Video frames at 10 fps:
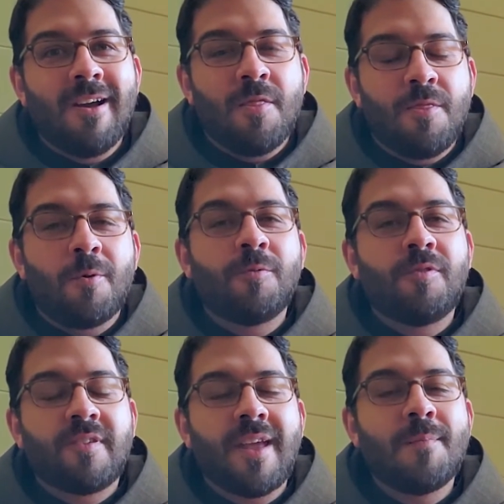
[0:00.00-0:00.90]
those
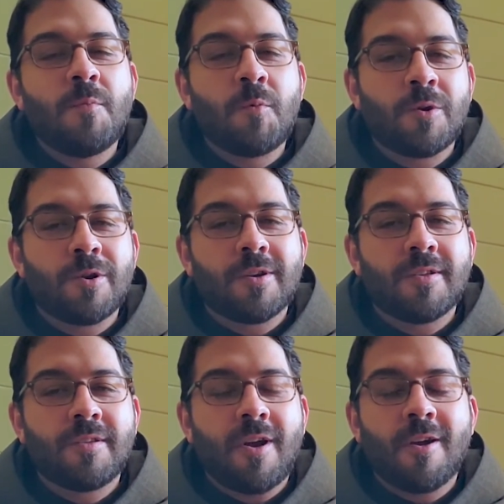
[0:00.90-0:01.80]
same
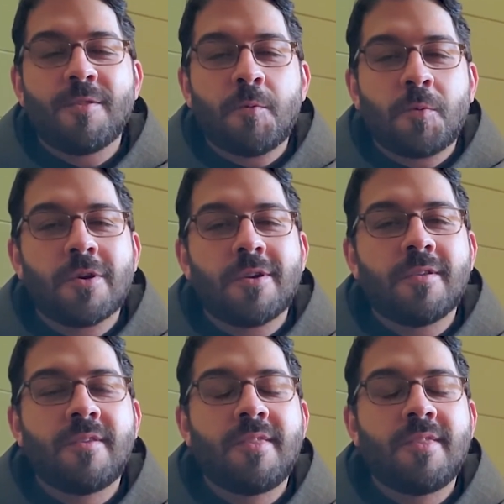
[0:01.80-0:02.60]
words are the words